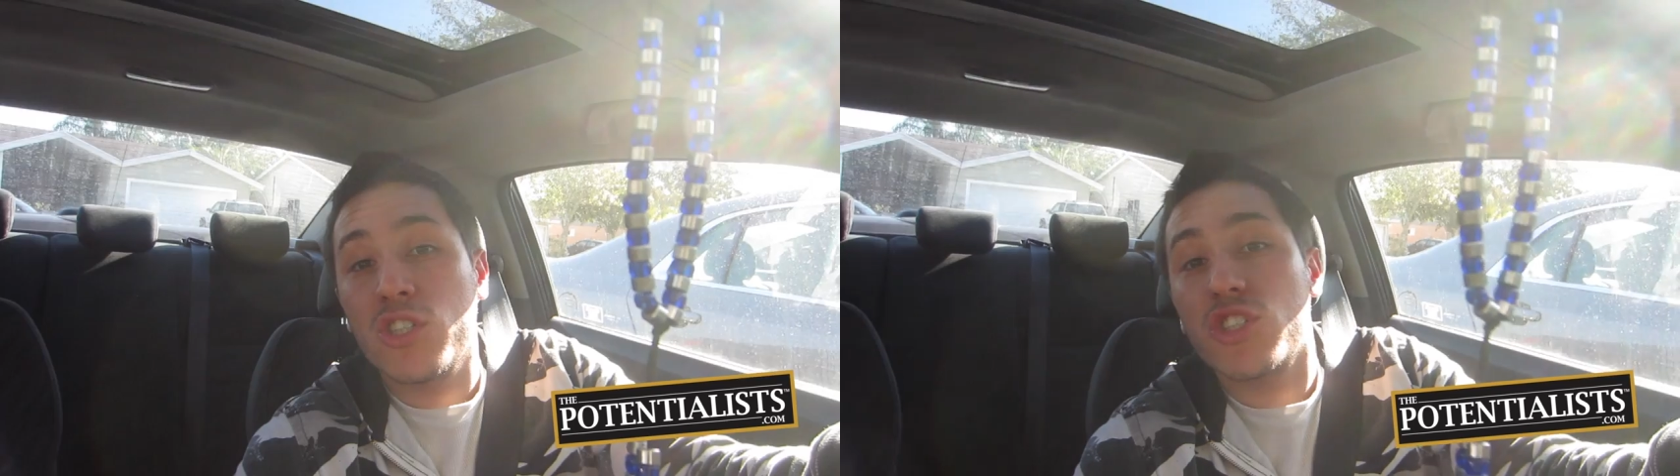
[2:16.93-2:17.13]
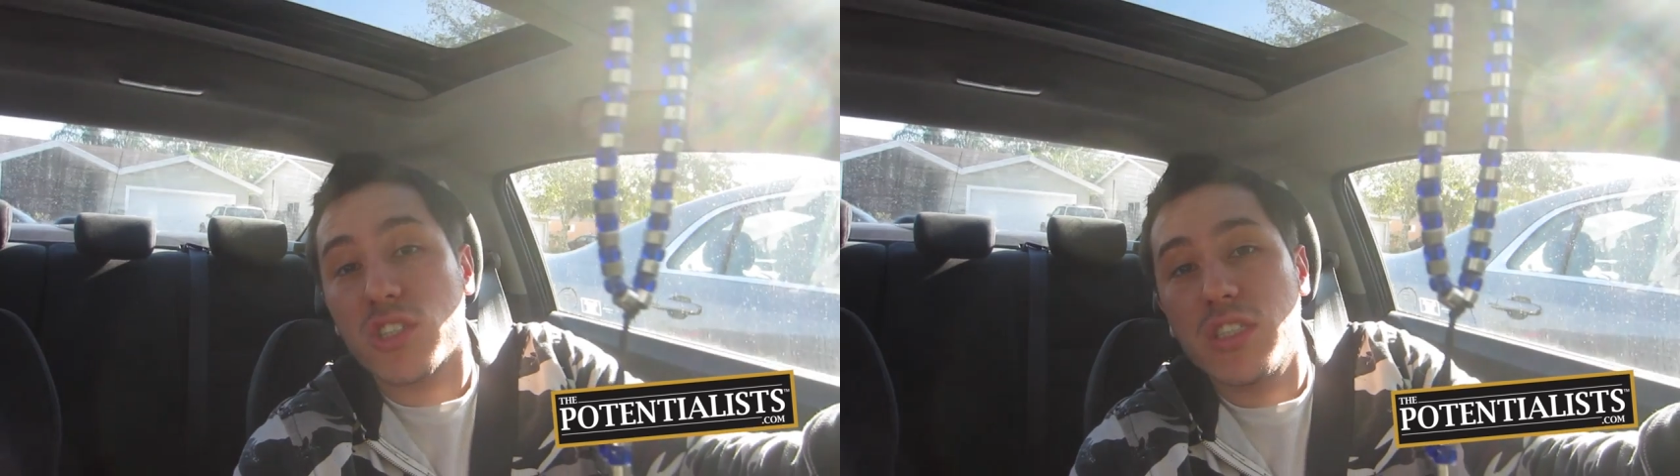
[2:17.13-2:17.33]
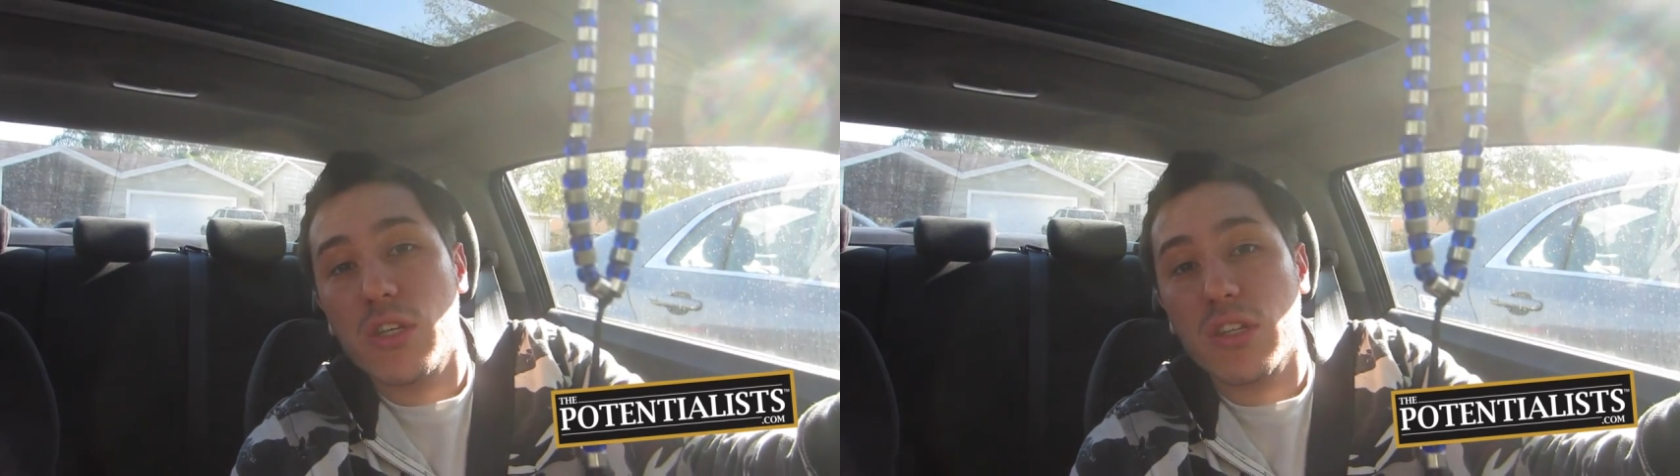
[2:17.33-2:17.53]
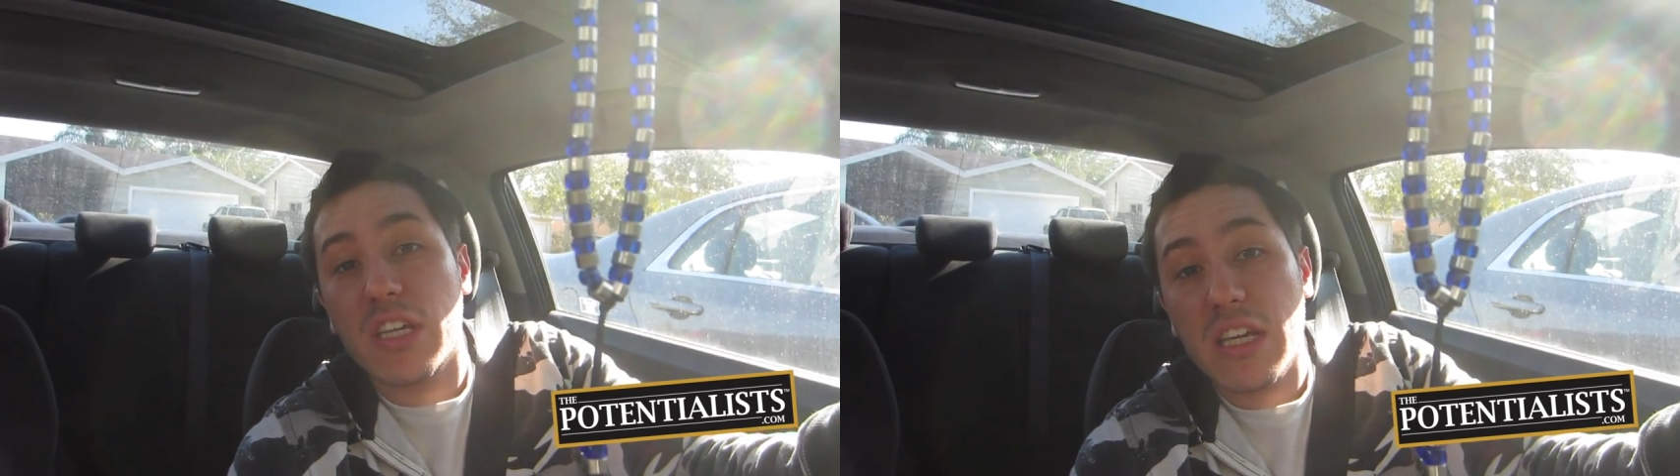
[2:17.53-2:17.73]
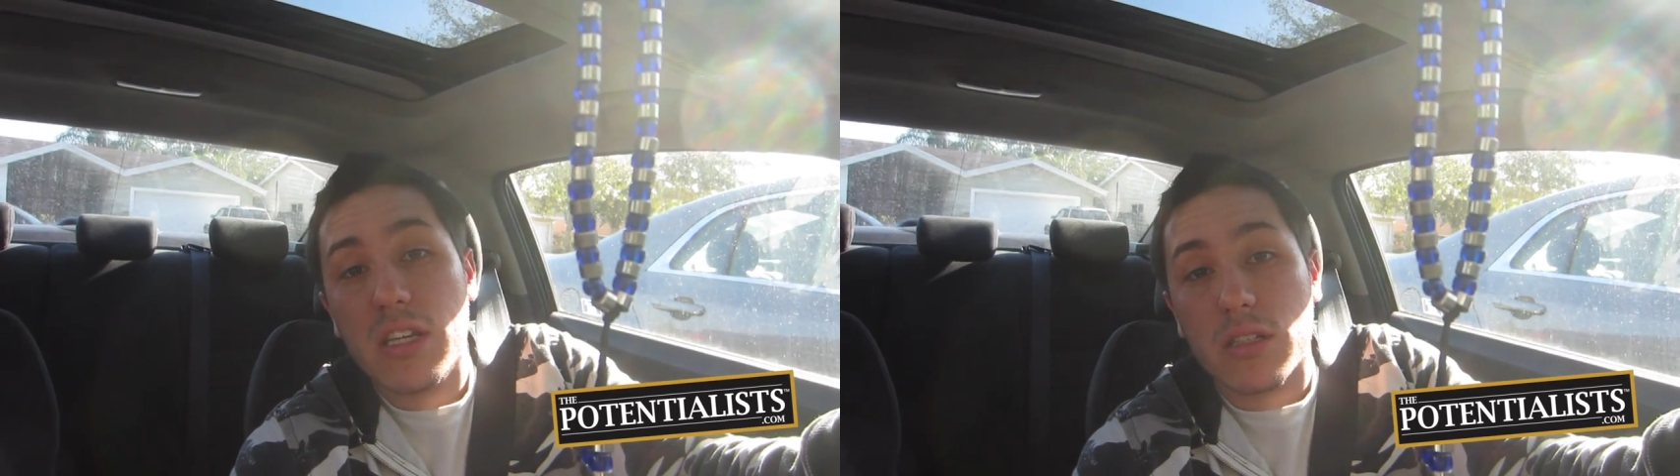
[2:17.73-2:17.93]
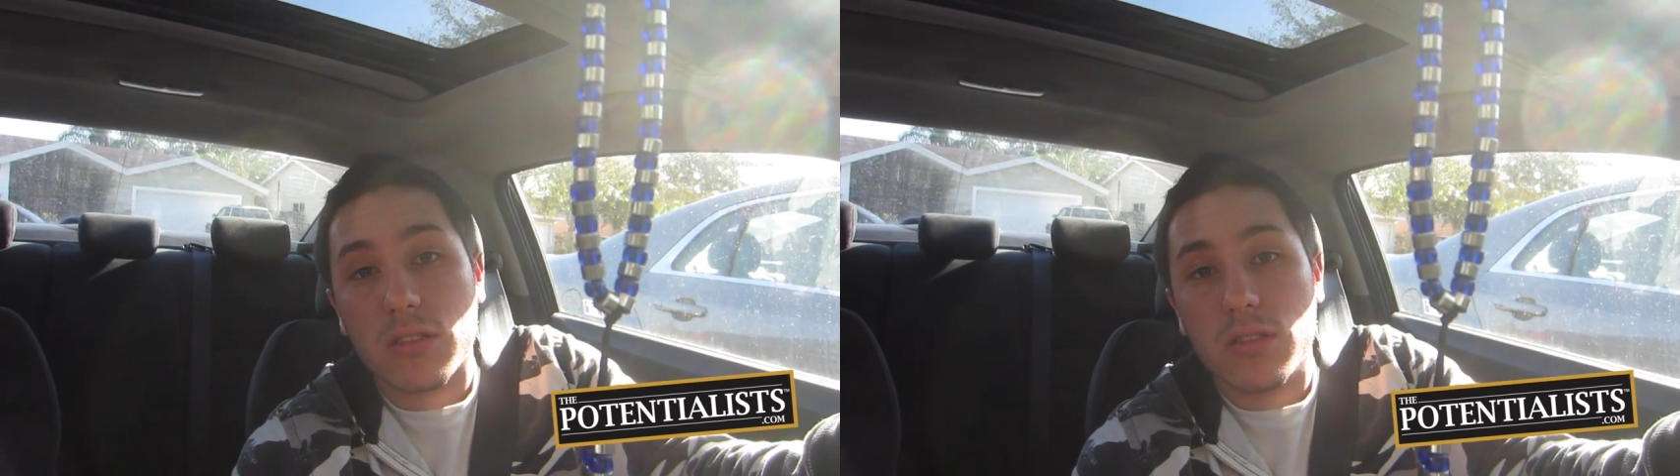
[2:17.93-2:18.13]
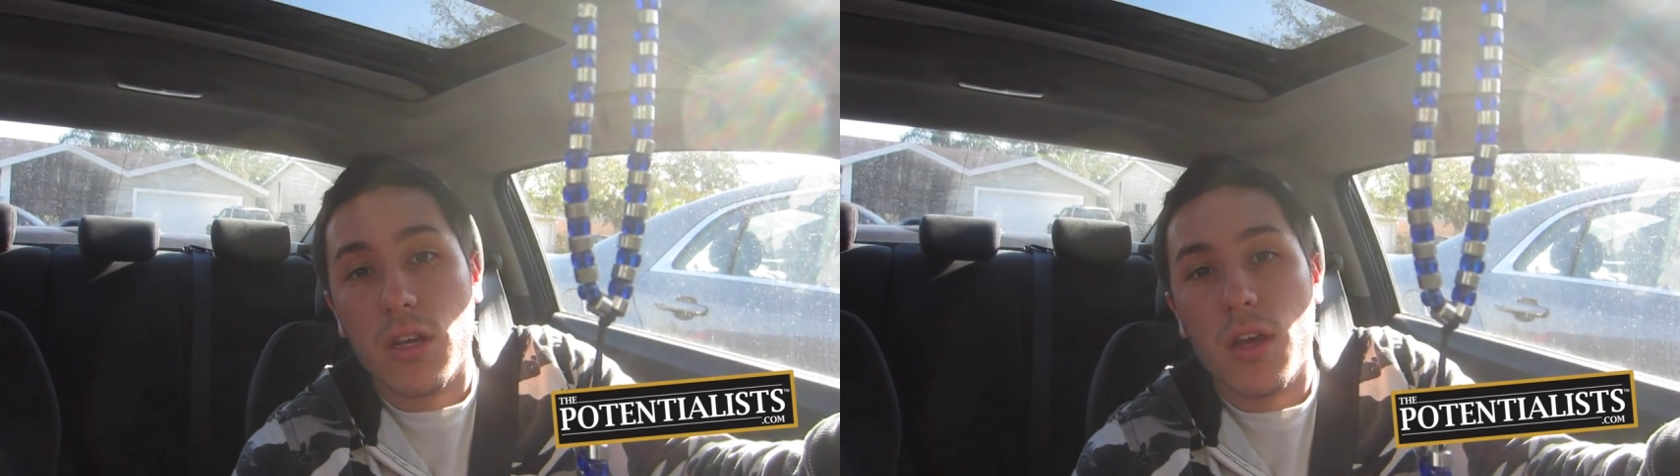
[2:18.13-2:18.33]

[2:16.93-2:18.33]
you can just steal the keys.